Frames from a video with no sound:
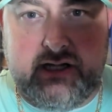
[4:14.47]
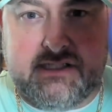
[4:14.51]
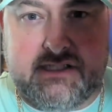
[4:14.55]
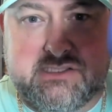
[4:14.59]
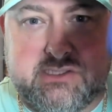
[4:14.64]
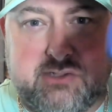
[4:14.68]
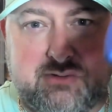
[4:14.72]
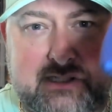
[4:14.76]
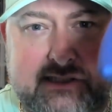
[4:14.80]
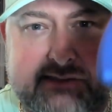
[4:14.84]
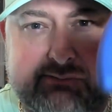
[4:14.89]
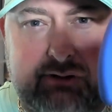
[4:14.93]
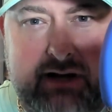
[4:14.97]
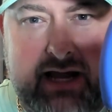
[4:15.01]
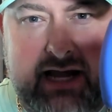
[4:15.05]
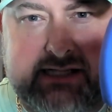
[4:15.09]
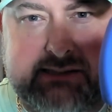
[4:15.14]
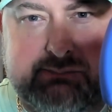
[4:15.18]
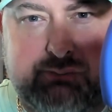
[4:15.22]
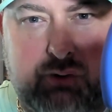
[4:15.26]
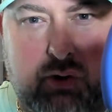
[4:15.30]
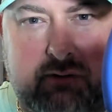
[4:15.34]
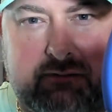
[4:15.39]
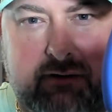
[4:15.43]
So this one
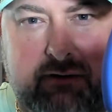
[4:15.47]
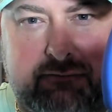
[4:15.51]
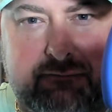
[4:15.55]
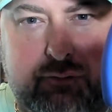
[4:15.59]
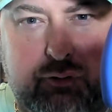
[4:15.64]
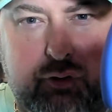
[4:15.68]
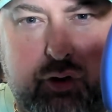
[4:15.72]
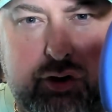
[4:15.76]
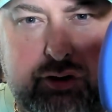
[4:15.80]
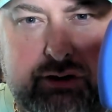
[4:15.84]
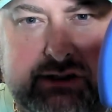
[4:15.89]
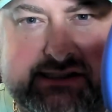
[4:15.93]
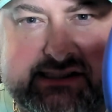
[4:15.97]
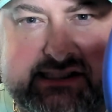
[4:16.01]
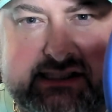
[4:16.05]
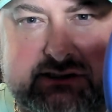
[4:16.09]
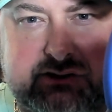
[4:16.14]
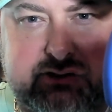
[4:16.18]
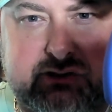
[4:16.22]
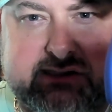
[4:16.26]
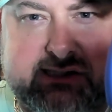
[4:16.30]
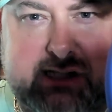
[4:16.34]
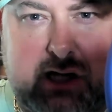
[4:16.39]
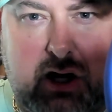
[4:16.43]
has more of a fruity
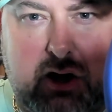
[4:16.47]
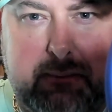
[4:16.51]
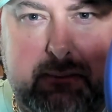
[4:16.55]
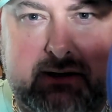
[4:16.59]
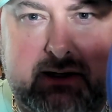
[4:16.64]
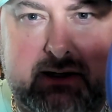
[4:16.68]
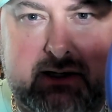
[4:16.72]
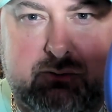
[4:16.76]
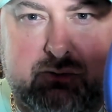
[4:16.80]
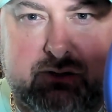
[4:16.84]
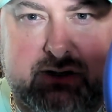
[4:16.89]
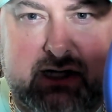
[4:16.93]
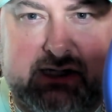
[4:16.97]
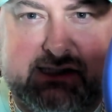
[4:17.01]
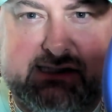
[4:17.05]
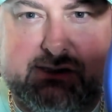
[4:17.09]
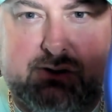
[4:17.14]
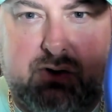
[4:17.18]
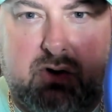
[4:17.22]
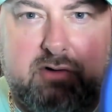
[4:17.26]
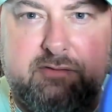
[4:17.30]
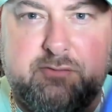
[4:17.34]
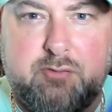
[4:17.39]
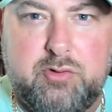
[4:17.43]
citrus opening with that
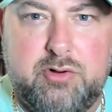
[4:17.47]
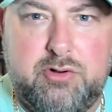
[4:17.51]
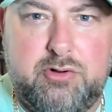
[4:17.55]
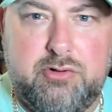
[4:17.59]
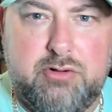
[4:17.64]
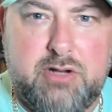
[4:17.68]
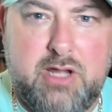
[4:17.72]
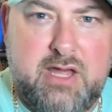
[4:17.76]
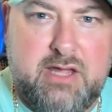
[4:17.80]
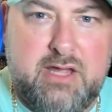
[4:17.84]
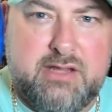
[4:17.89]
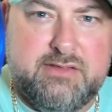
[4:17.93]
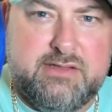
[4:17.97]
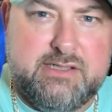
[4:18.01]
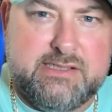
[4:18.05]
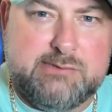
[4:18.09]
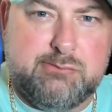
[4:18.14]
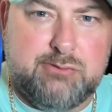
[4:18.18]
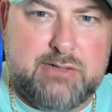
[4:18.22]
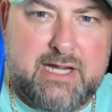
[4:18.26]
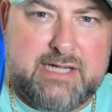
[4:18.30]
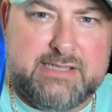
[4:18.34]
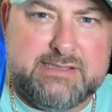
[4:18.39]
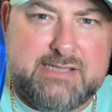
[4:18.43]
star fruit. This
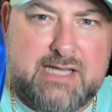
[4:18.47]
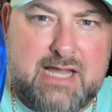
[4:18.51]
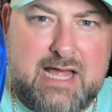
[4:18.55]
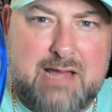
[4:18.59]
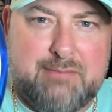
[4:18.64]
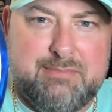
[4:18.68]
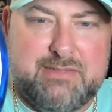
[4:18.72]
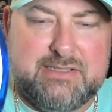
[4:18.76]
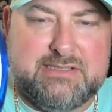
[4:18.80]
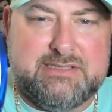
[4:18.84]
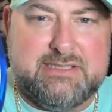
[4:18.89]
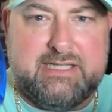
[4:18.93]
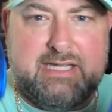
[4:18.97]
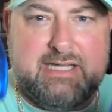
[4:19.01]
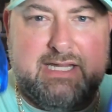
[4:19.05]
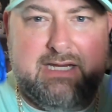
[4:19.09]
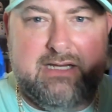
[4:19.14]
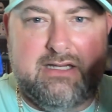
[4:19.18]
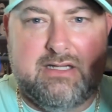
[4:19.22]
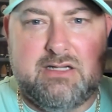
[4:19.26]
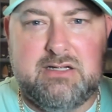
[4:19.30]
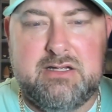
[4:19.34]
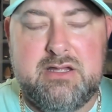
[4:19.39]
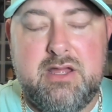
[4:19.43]
one has lime and
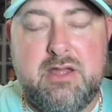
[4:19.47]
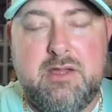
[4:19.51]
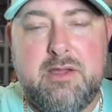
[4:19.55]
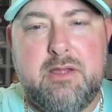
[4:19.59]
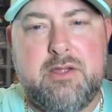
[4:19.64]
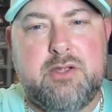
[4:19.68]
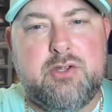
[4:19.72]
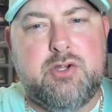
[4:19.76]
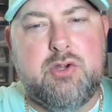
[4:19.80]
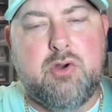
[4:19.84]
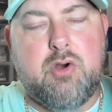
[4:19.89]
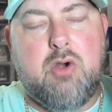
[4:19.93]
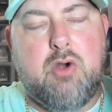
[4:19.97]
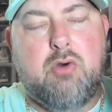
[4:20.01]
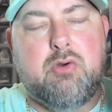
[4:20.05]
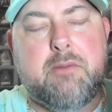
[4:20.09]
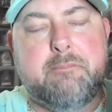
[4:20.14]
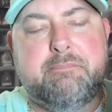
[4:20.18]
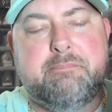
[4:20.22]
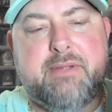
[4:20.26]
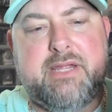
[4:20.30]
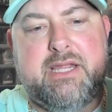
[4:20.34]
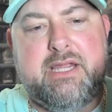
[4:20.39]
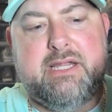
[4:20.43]
tequila. You're on a
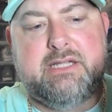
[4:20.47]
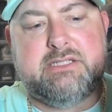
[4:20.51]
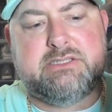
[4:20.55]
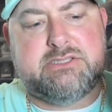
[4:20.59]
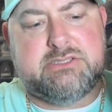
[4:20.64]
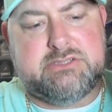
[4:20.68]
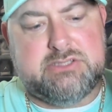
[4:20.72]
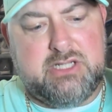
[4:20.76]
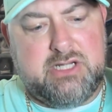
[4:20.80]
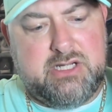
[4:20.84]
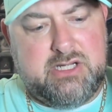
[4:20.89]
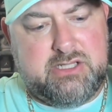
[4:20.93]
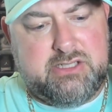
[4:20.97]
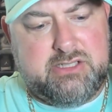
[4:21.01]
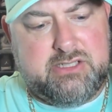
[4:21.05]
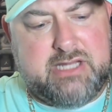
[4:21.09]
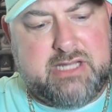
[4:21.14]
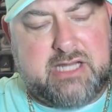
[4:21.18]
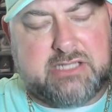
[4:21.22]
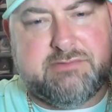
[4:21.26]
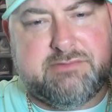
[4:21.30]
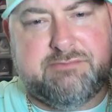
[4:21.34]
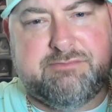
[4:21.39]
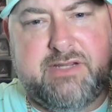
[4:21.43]
beach.
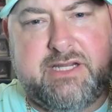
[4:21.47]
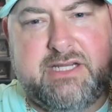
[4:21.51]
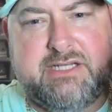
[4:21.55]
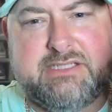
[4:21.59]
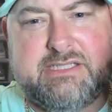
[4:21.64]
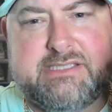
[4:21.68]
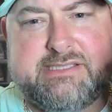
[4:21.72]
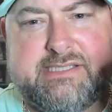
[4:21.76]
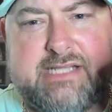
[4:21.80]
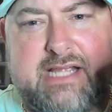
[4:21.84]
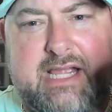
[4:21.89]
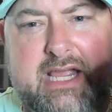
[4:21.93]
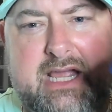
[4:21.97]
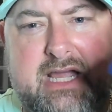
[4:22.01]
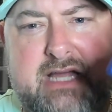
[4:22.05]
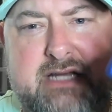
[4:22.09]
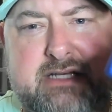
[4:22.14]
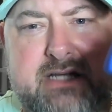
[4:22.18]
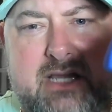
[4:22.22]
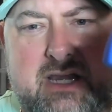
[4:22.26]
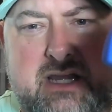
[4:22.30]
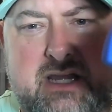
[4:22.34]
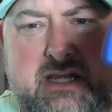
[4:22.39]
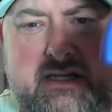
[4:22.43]
You got your feet in the
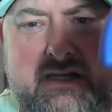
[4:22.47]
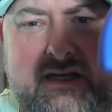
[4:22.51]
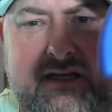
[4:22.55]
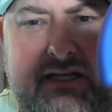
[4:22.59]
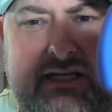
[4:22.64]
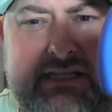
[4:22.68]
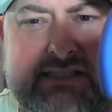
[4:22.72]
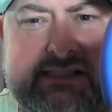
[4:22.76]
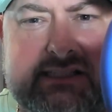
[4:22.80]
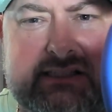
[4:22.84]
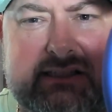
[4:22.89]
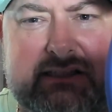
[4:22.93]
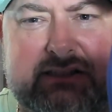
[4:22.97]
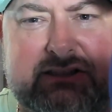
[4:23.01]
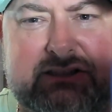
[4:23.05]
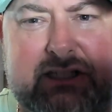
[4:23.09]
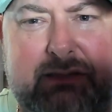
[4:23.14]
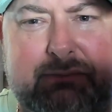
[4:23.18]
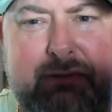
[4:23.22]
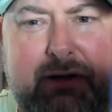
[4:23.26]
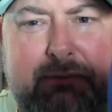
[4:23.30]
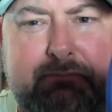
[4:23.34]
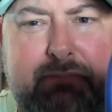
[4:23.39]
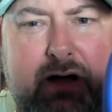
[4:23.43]
sand. You're listening to
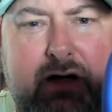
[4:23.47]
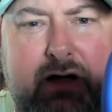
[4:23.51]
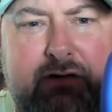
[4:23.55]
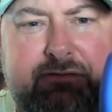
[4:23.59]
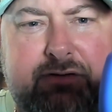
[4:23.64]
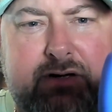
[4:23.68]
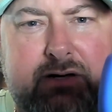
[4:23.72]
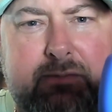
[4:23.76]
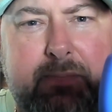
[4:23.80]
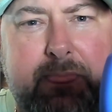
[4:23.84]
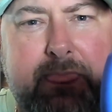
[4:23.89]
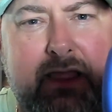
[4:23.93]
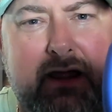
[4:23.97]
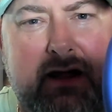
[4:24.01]
Jimmy Buffett.